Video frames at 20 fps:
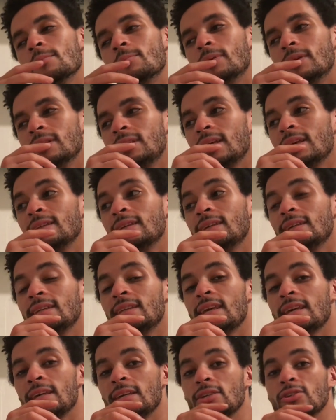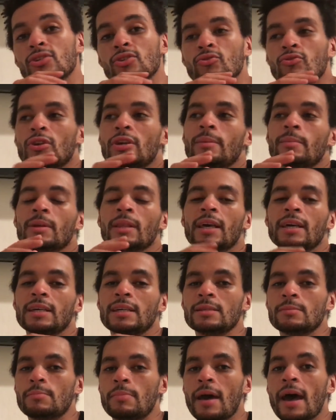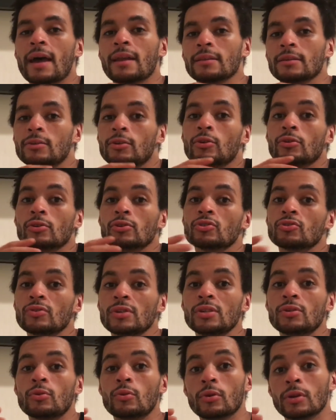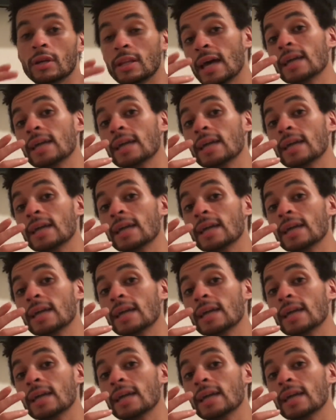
but at the end of the day, he's screaming like he's battling on a street corner.